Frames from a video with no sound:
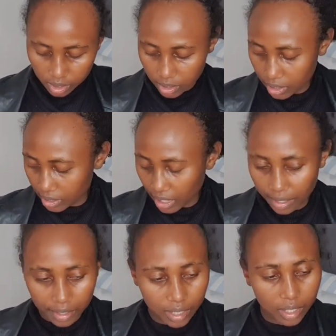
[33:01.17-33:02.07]
these are
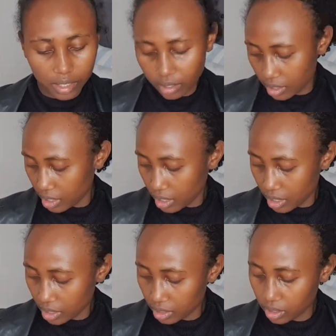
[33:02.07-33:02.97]
the
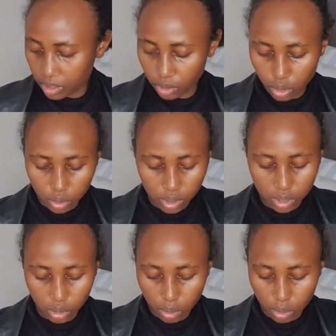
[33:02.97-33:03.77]
minis. So you just